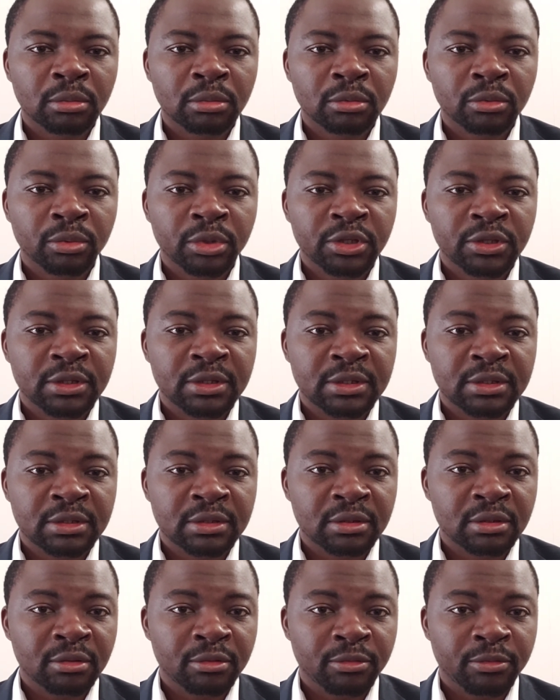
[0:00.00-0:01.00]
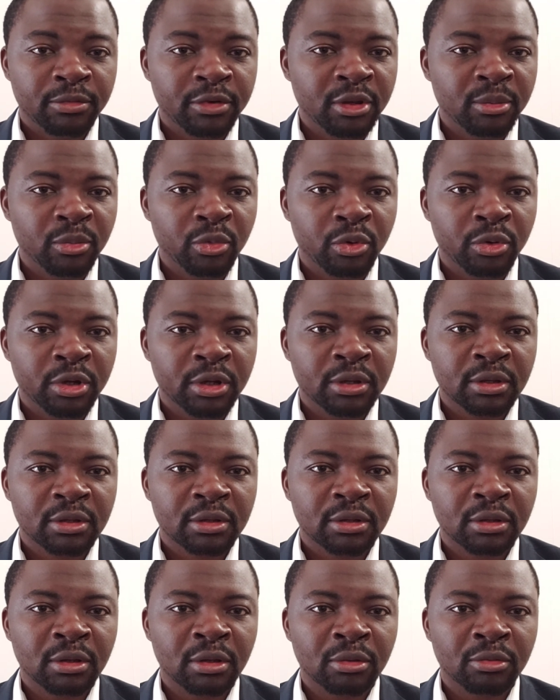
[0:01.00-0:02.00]
which is the
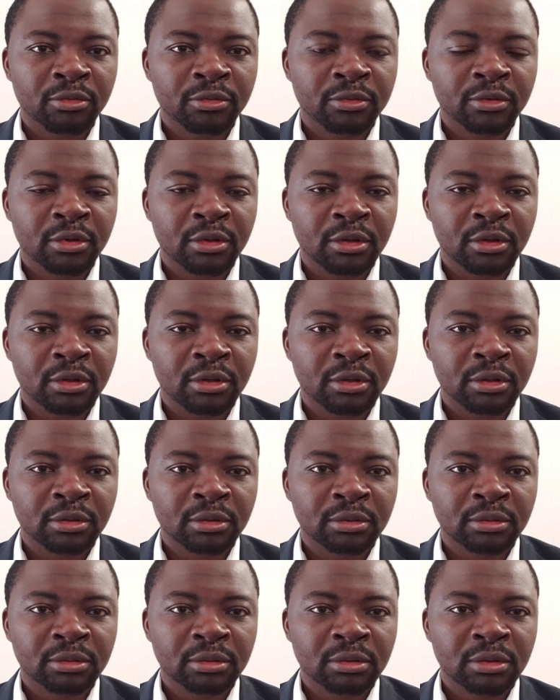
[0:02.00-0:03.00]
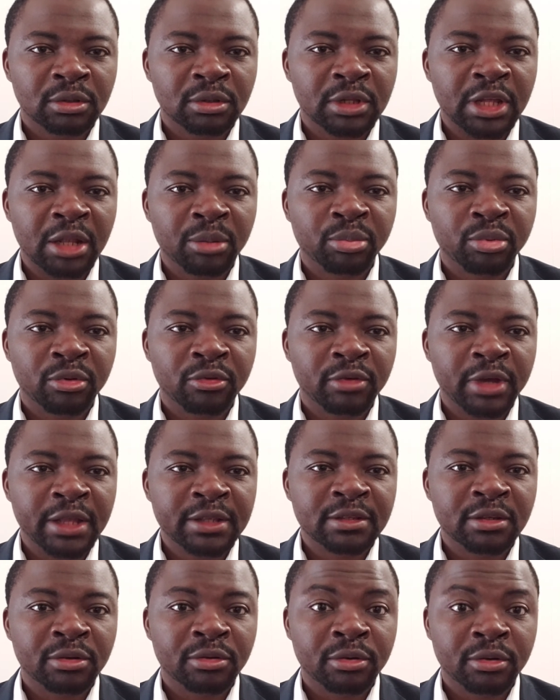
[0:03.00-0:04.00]
framework of that
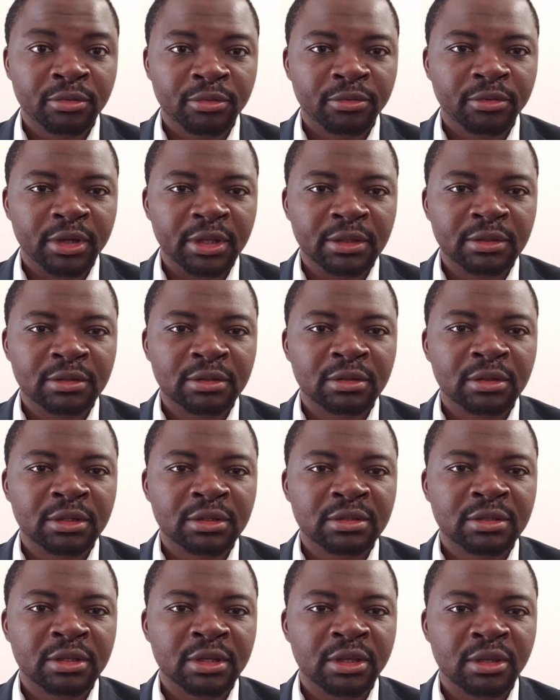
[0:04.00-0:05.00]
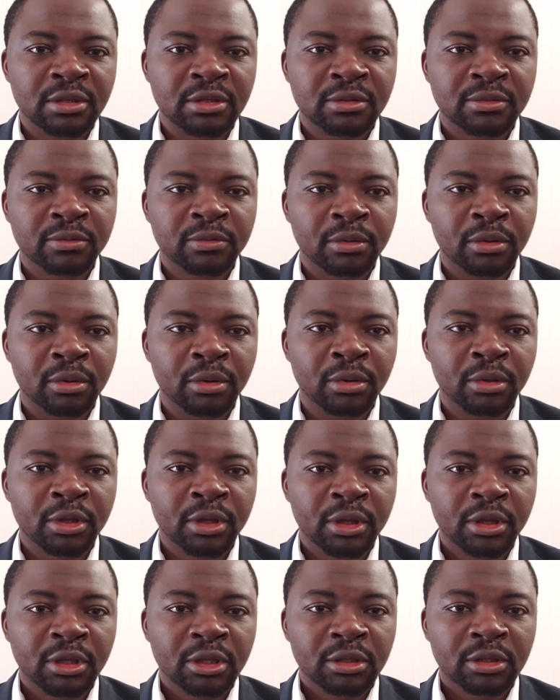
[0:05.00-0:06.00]
provides a reference these days for
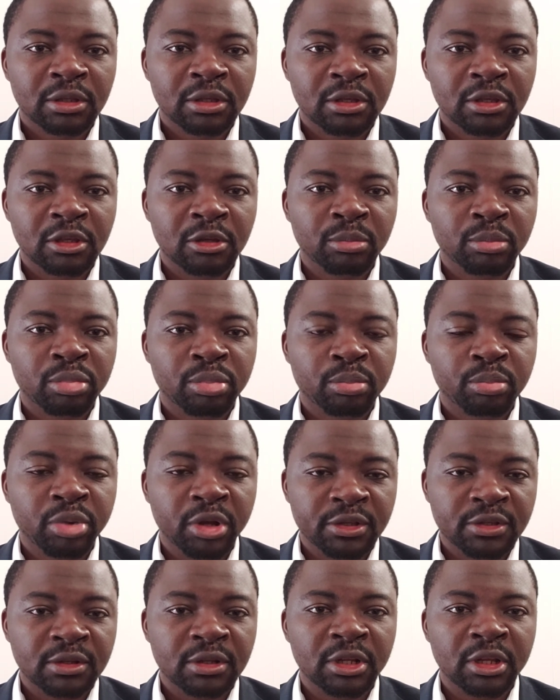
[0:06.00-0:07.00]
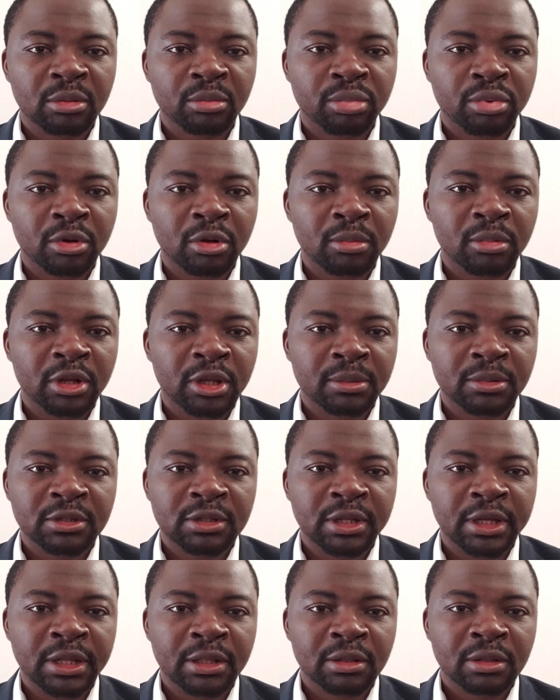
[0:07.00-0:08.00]
key pertinent problems
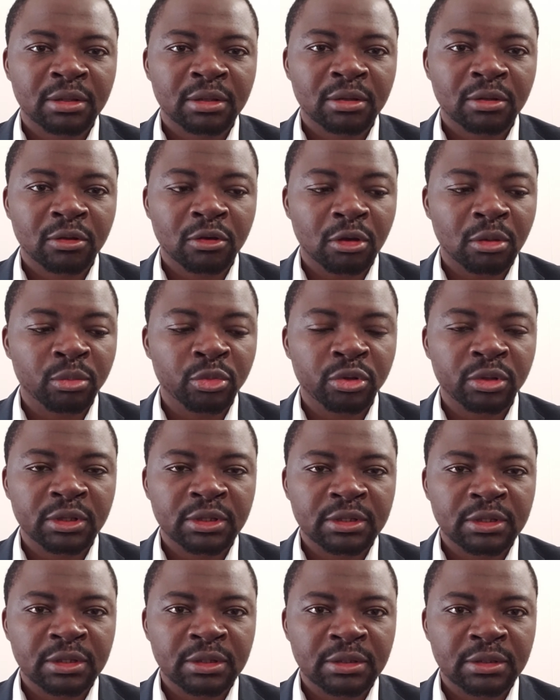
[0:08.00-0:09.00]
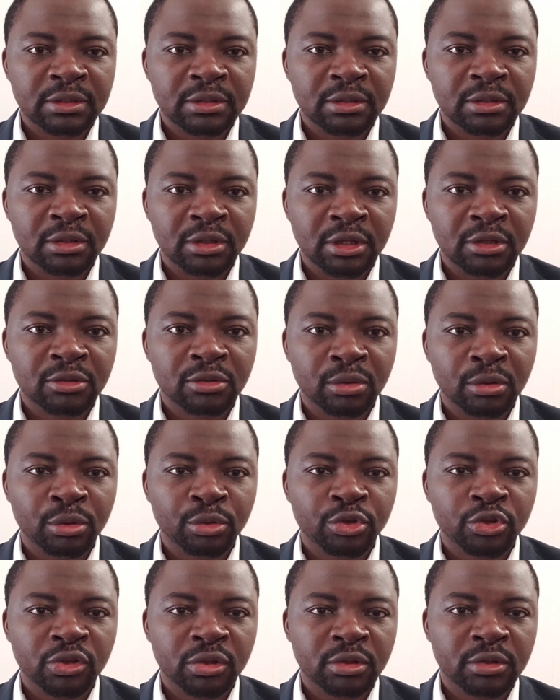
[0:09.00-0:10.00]
that communities need
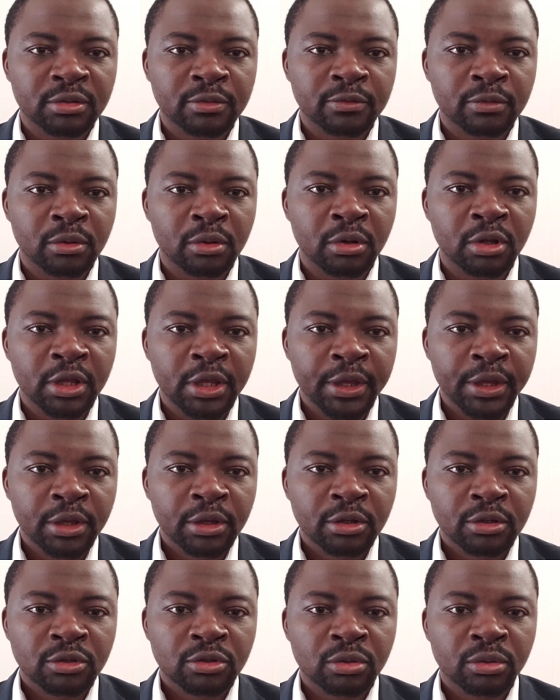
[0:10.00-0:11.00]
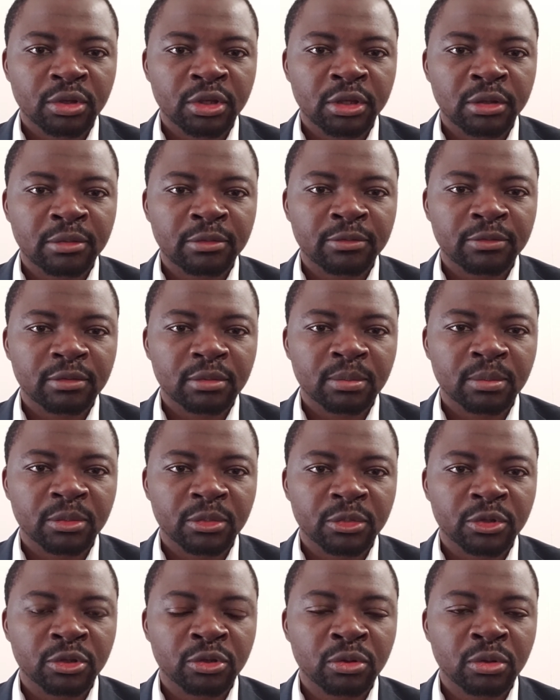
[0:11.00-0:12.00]
solutions for. So if
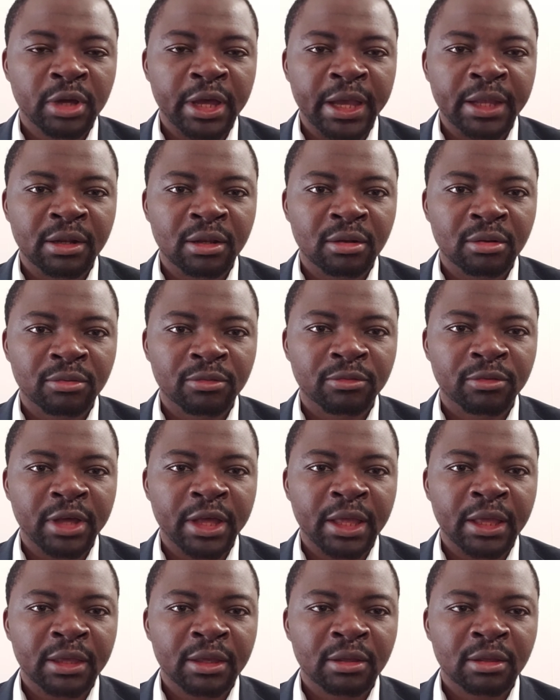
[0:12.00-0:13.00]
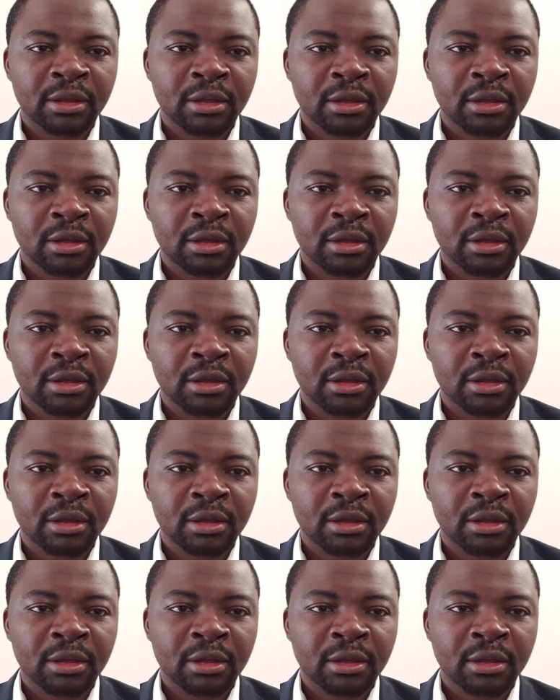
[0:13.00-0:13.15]
you identify